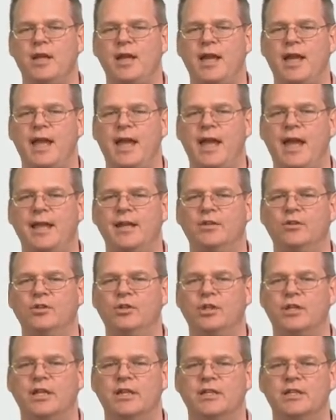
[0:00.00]
and
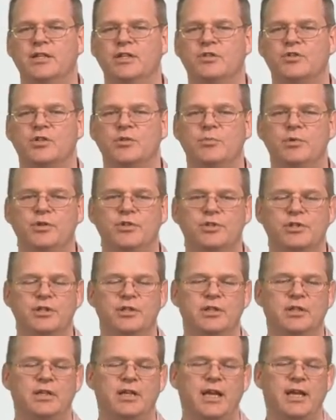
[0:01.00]
look at the
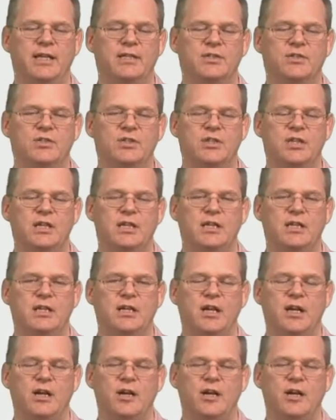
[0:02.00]
distribution and see